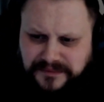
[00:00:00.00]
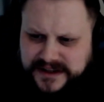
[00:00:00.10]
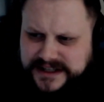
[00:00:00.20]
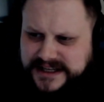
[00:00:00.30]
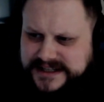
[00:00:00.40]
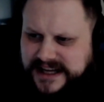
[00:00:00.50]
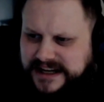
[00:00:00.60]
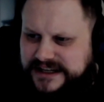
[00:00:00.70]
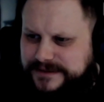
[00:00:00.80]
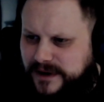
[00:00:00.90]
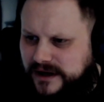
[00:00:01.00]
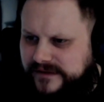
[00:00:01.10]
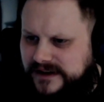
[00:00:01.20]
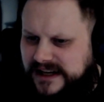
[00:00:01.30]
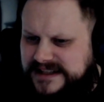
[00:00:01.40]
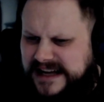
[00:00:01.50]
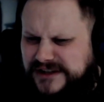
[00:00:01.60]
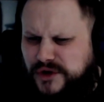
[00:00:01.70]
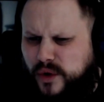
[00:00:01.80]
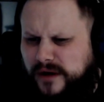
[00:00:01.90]
The aesthetic is perfect. It's not
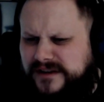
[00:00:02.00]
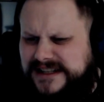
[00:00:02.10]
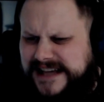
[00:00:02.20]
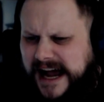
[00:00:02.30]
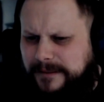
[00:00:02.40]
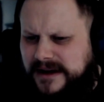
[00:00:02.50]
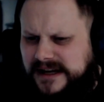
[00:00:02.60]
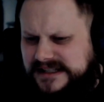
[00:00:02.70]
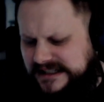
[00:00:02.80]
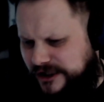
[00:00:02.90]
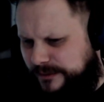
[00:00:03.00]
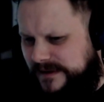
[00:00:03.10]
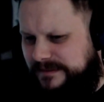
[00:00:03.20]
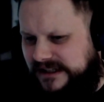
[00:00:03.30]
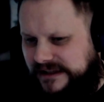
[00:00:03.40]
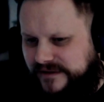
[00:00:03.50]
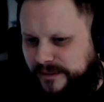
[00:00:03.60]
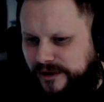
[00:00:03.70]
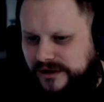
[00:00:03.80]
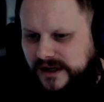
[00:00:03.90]
too over the top. It's a little bit
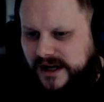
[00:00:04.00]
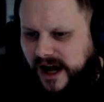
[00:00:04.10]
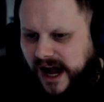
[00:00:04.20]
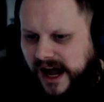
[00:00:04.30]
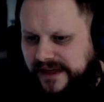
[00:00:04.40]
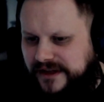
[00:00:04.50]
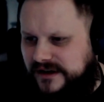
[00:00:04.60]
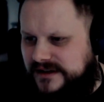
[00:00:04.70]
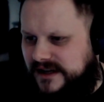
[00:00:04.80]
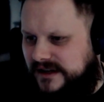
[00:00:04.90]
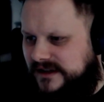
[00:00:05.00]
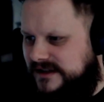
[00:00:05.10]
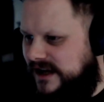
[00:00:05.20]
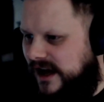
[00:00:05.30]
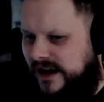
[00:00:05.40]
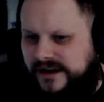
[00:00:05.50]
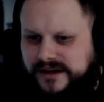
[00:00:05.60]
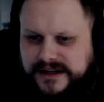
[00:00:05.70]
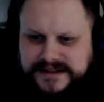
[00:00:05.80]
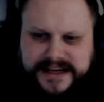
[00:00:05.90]
believable. There's
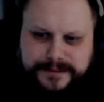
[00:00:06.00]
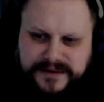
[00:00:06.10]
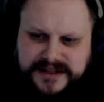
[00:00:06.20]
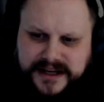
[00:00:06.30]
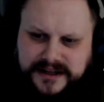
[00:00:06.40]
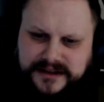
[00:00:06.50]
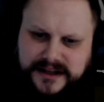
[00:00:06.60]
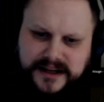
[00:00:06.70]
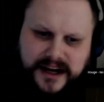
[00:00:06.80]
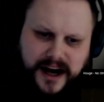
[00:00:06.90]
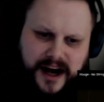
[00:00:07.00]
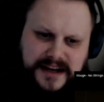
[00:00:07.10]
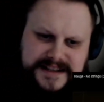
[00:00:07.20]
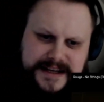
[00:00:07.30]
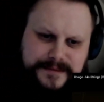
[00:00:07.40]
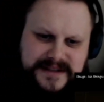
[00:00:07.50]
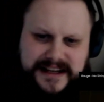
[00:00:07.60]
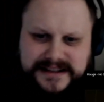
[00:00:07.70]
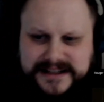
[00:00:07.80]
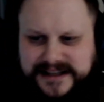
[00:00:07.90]
110% simps
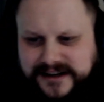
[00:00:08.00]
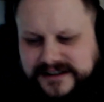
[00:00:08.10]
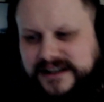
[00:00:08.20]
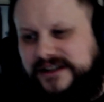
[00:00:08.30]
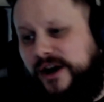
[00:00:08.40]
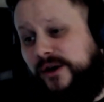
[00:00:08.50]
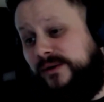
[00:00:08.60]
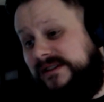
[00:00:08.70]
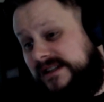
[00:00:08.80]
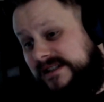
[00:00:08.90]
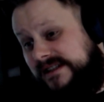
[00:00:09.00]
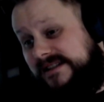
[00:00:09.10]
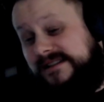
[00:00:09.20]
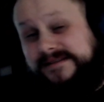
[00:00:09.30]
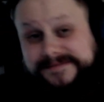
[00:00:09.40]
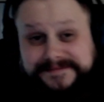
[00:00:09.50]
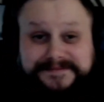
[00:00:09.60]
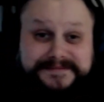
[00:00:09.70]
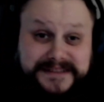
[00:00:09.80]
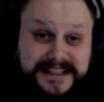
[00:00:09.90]
like this that are, yo, this is
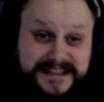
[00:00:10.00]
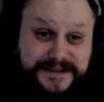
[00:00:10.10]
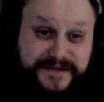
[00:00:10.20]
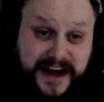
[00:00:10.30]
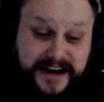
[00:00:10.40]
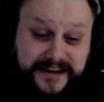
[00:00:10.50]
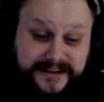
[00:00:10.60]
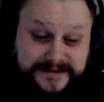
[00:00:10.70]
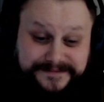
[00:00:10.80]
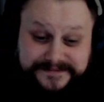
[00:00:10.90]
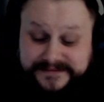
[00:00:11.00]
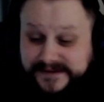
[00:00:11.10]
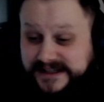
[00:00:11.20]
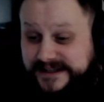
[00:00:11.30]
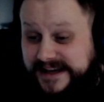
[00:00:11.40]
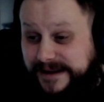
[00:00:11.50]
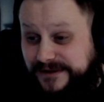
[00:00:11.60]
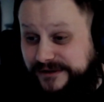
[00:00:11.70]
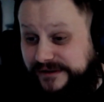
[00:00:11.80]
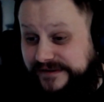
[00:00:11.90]
fire. This is
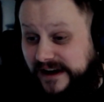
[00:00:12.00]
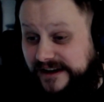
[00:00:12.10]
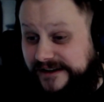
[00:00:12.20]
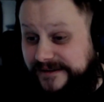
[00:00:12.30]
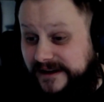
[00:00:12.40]
absolutely fire.